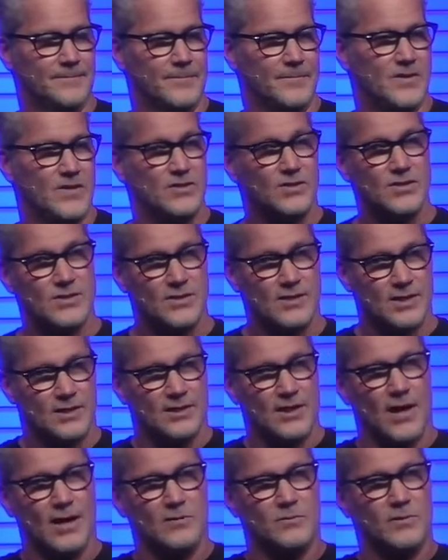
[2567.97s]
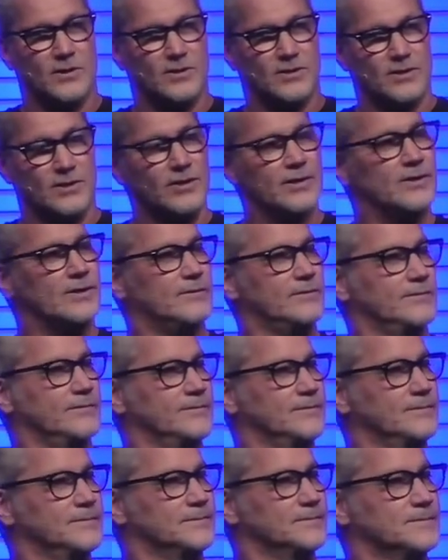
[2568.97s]
This is the God we
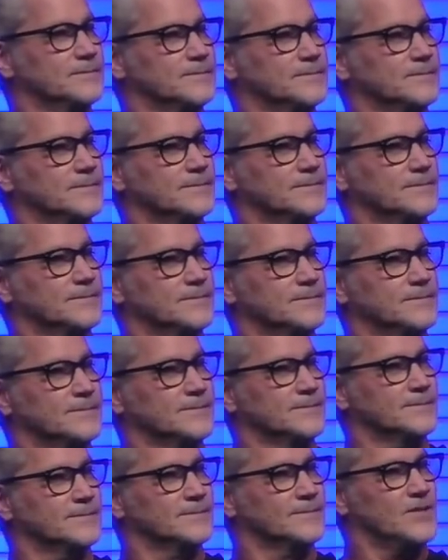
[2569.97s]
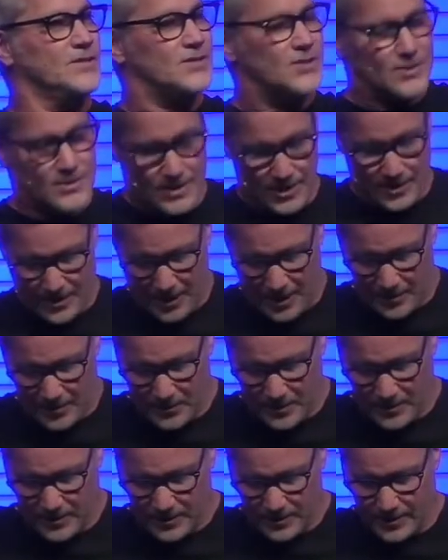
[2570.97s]
serve. This is the
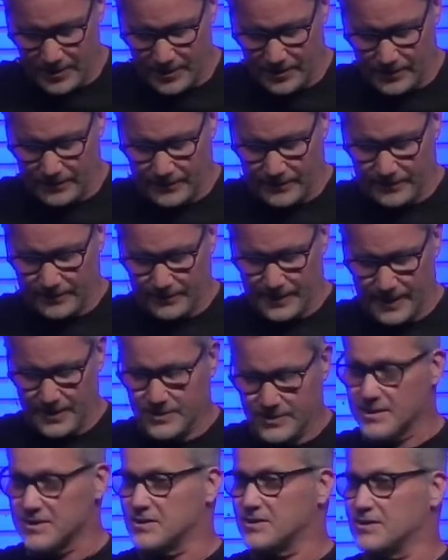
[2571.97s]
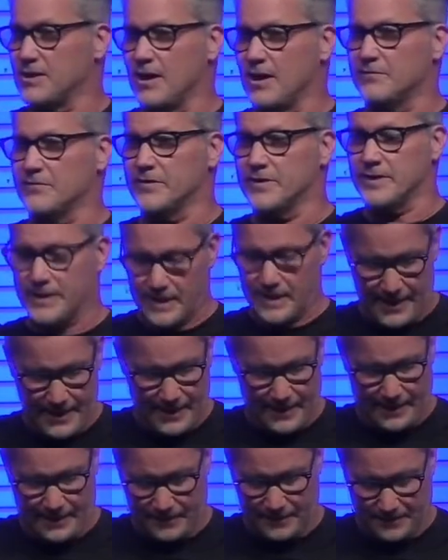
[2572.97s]
God we serve. He's the sovereign
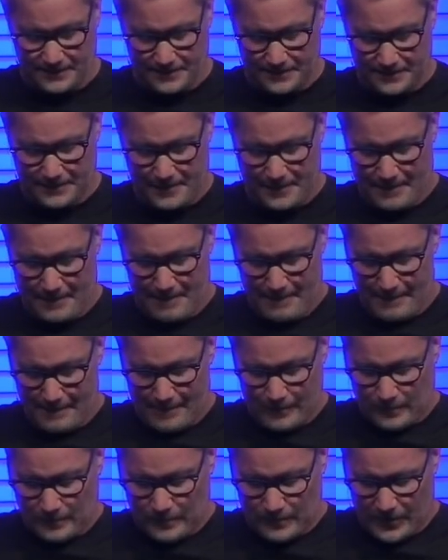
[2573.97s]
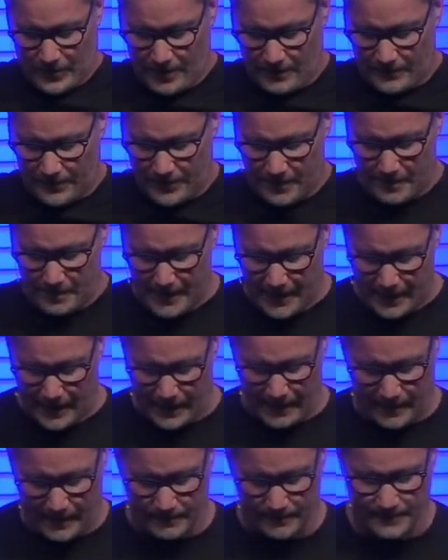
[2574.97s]
king. You know, for
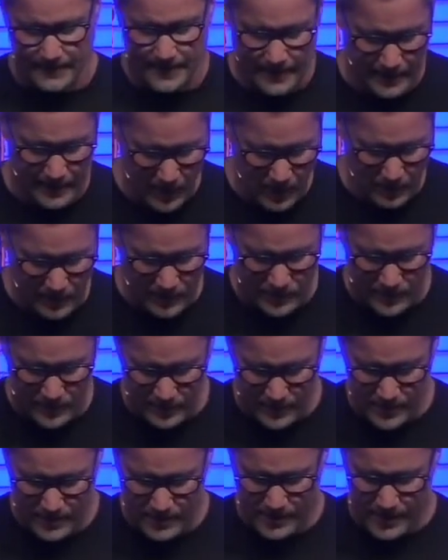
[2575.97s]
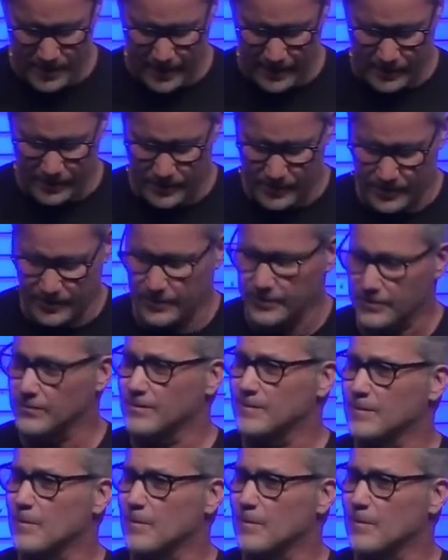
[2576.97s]
me, and I know it's your desire too,